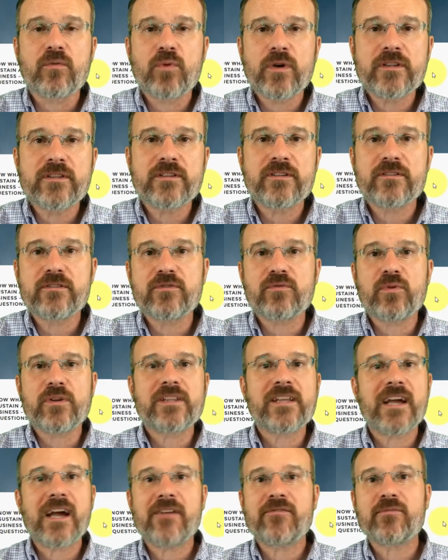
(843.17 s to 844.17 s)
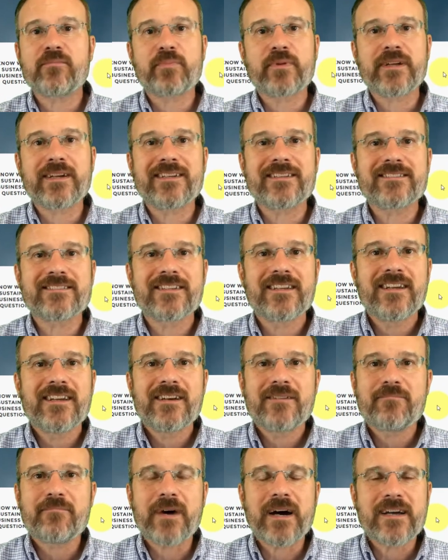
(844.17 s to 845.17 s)
What to do, what to have in place,
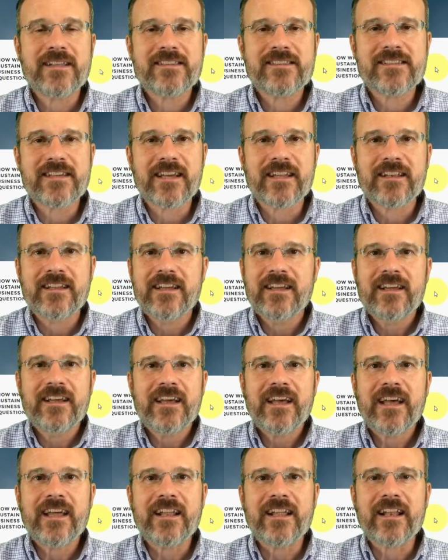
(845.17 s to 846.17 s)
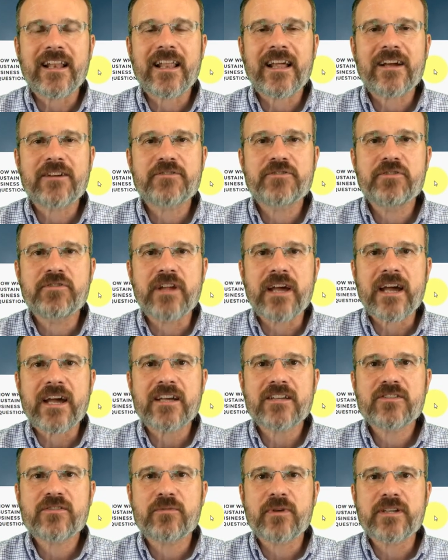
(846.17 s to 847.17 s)
mindset, and it allows you to
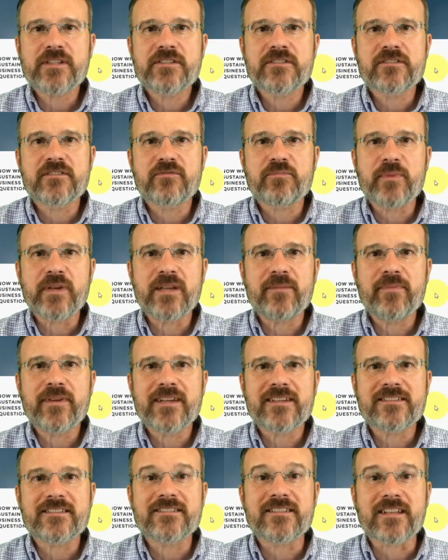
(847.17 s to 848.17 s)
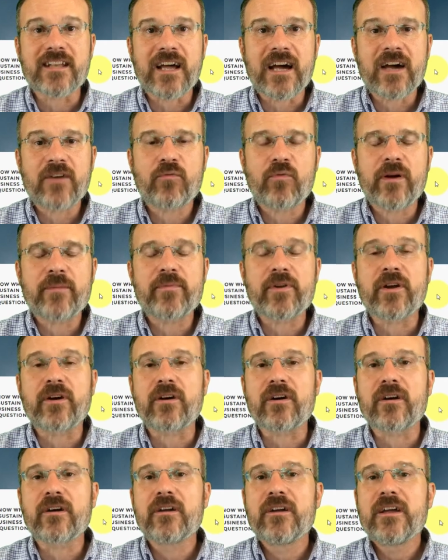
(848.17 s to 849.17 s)
ask questions of me because it's a live
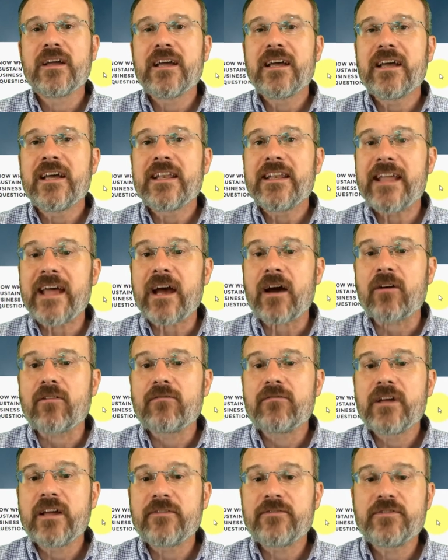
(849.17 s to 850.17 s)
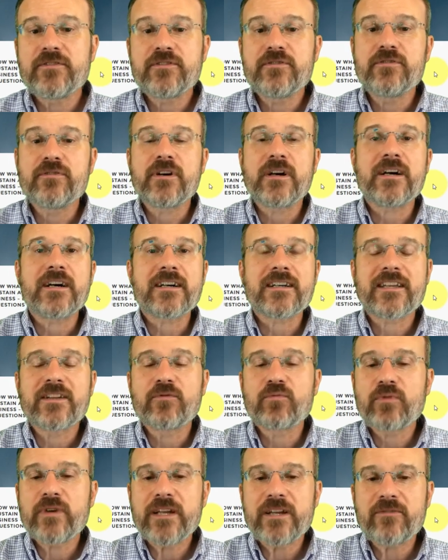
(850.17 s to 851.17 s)
webinar. Now, if you
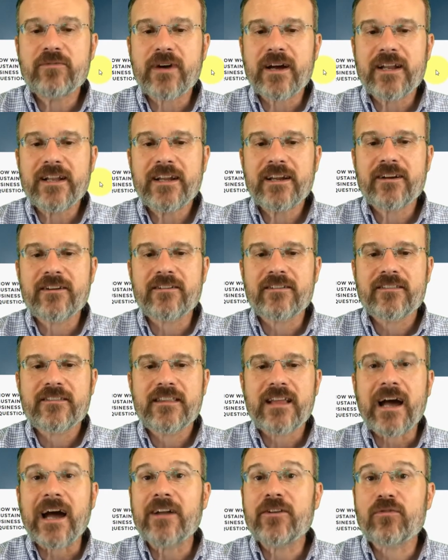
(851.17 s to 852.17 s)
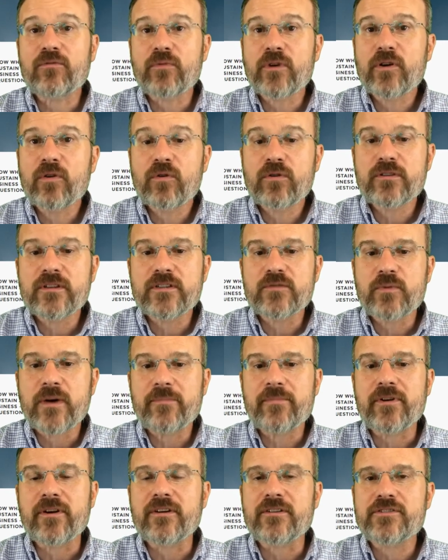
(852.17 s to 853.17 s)
can read right here, I don't record these
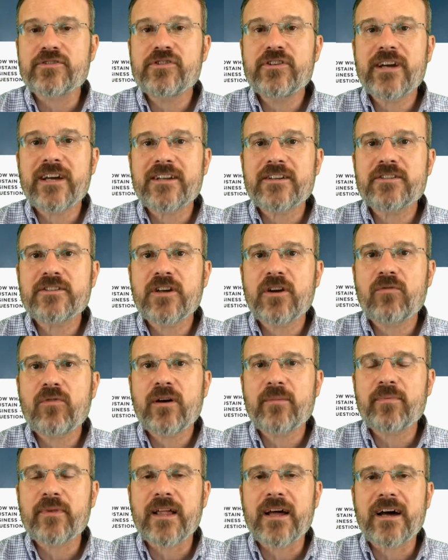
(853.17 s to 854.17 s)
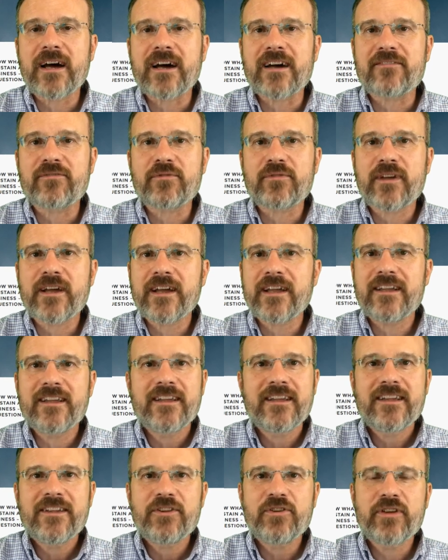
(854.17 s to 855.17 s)
webinars. You got to show up live, okay?
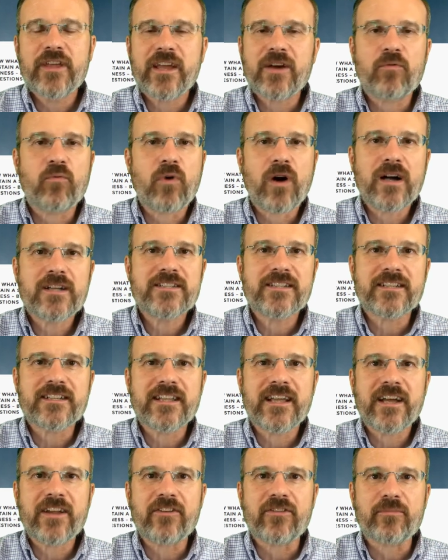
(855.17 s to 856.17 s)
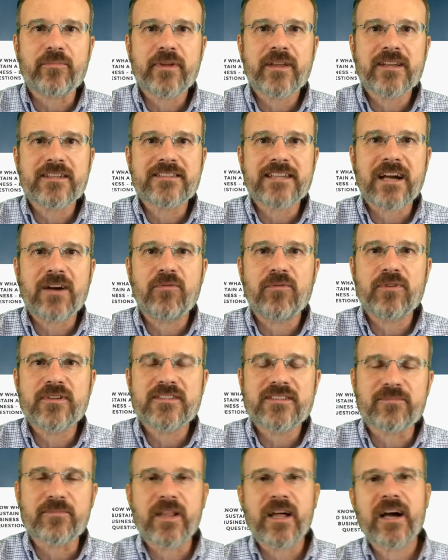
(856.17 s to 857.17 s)
You can't watch it later because I want
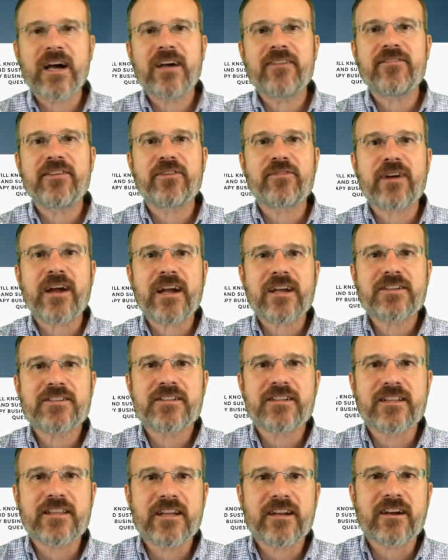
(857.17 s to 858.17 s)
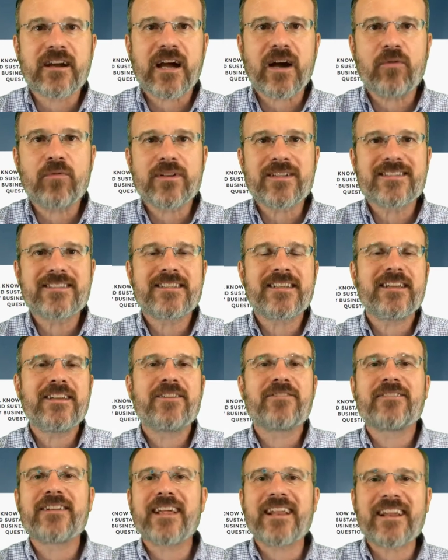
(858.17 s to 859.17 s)
some live interaction in there. I want to see
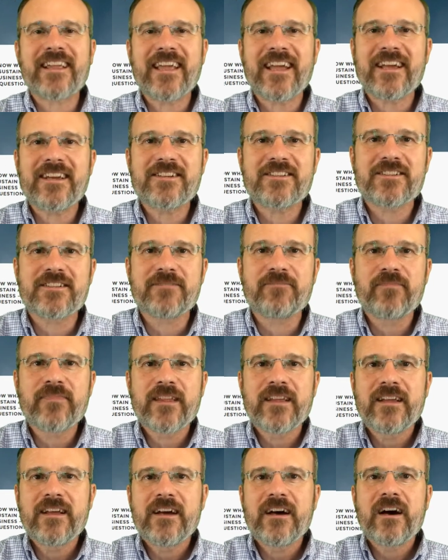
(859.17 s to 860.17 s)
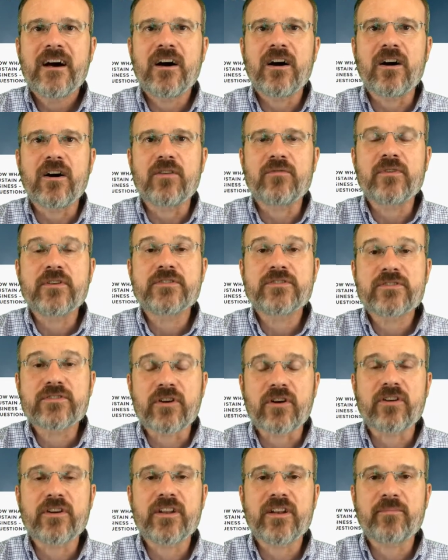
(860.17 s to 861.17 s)
your dedication of
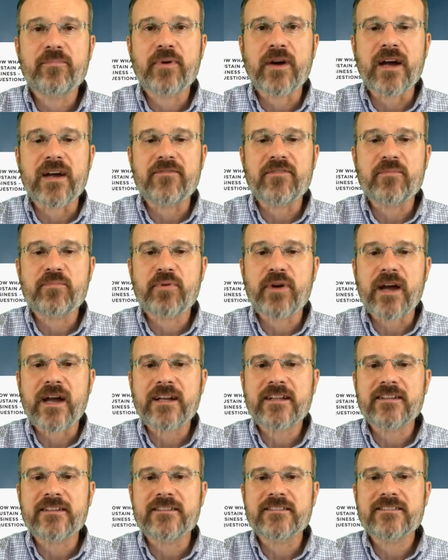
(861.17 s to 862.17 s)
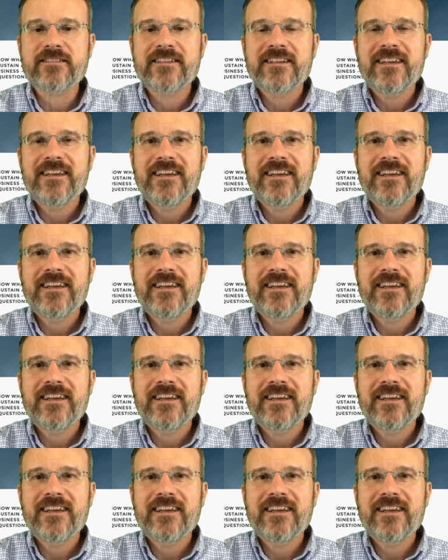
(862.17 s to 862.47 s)
starting a private practice.